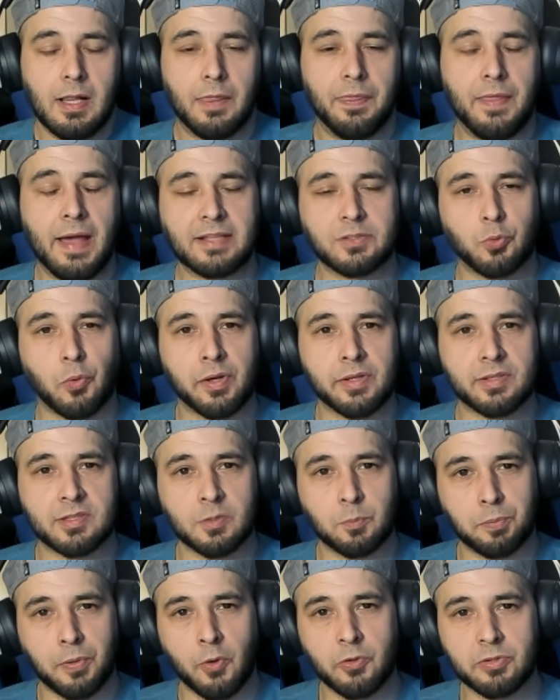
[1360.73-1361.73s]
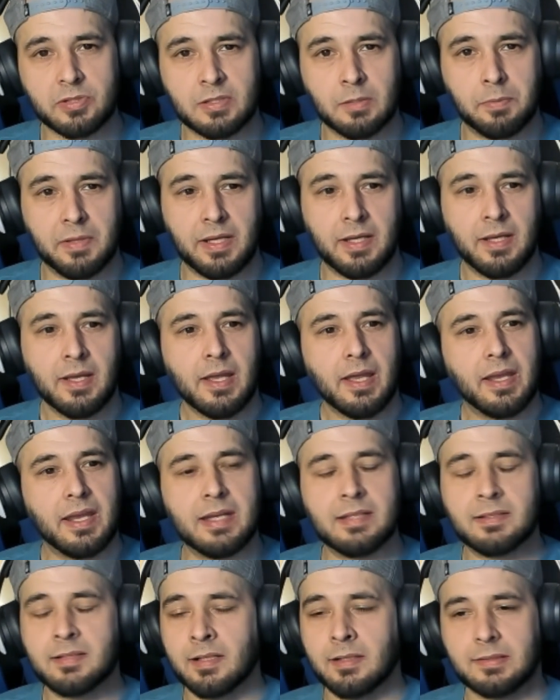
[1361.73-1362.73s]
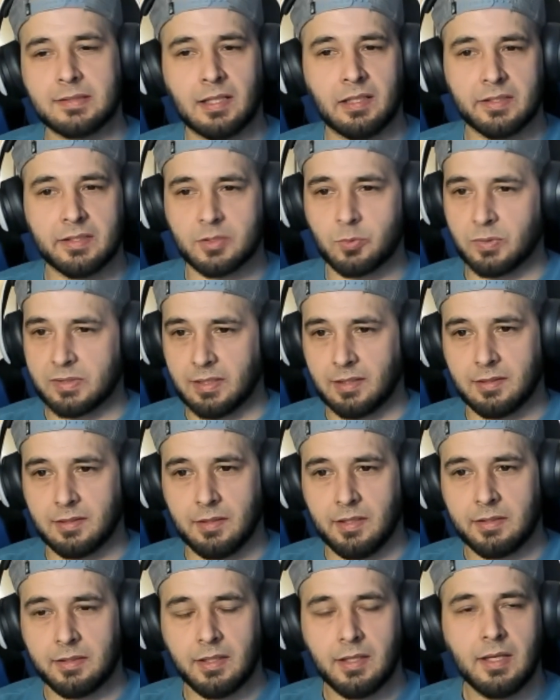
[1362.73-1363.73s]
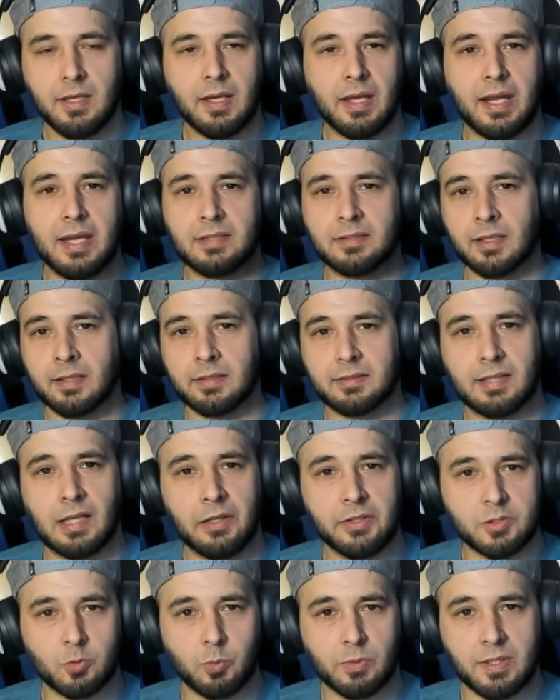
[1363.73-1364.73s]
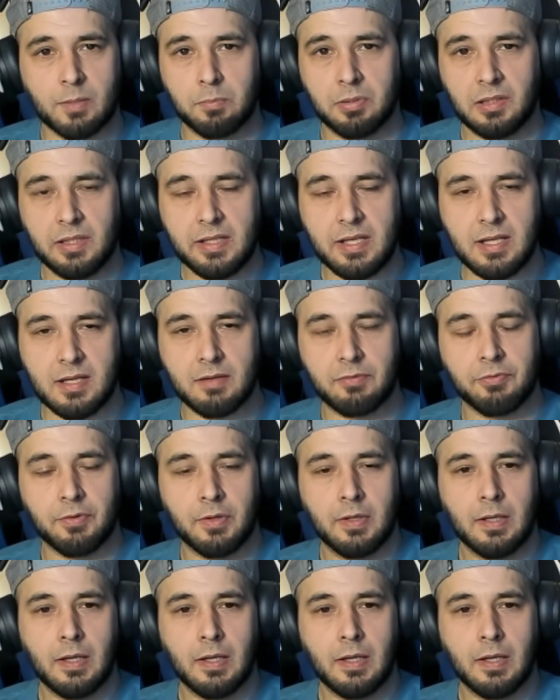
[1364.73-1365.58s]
That's what it's supposed to be. He didn't tell us what to think. He didn't tell us what to believe.